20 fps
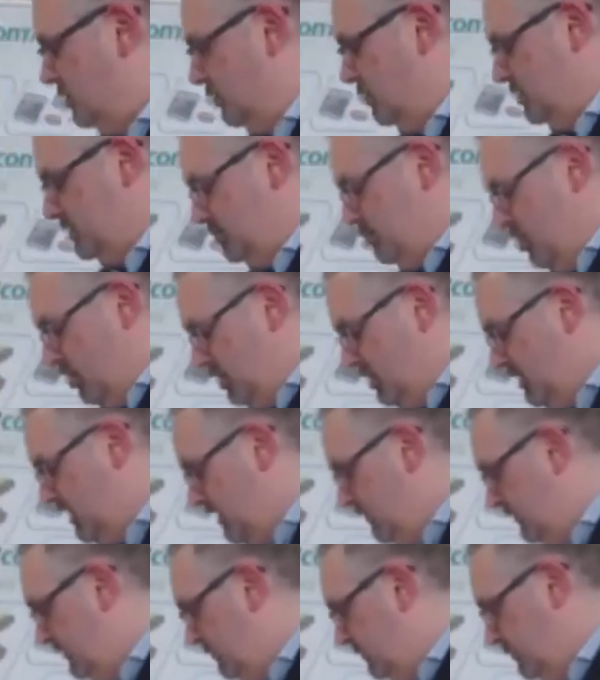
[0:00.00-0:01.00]
hole is small
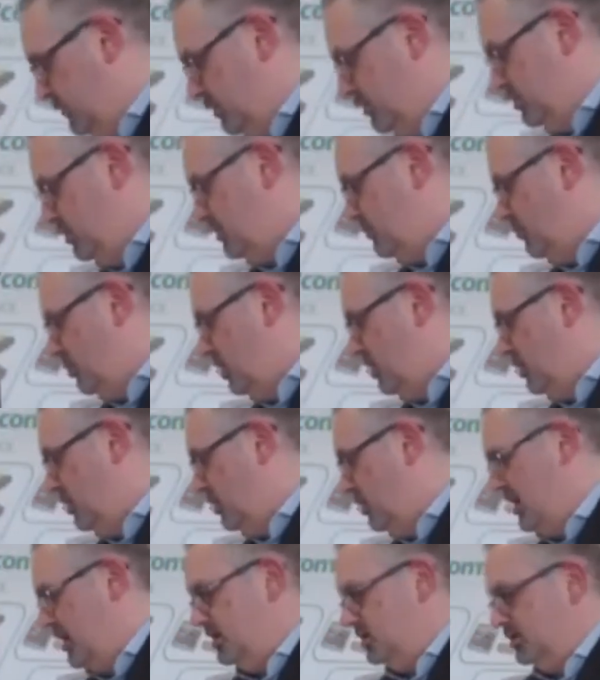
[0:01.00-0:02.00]
enough for your smaller
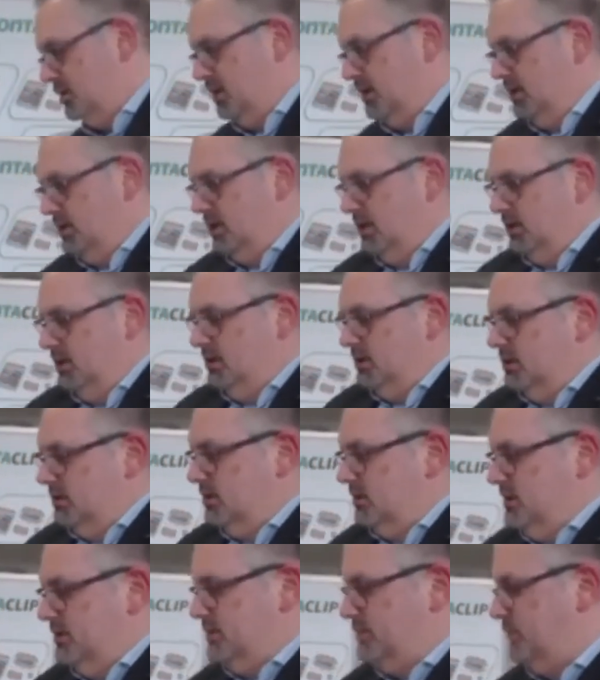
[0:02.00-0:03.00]
wire,
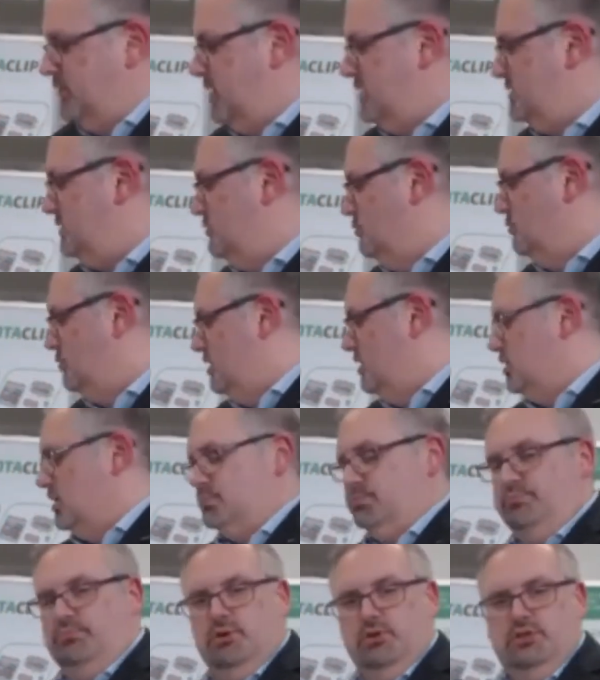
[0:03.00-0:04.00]
it's fast. You can
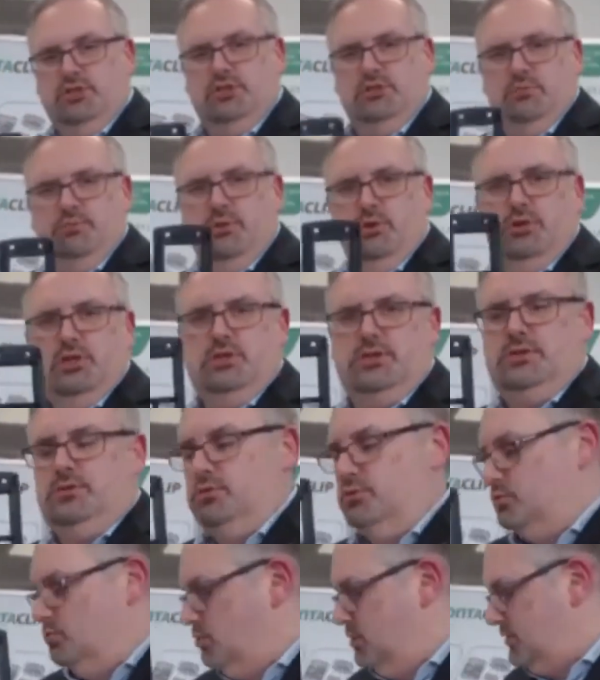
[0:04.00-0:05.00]
just put it
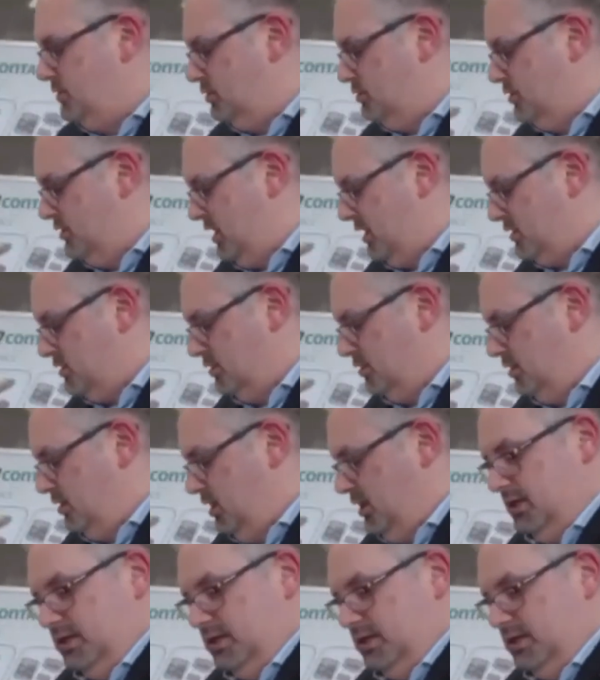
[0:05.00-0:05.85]
through with the connector.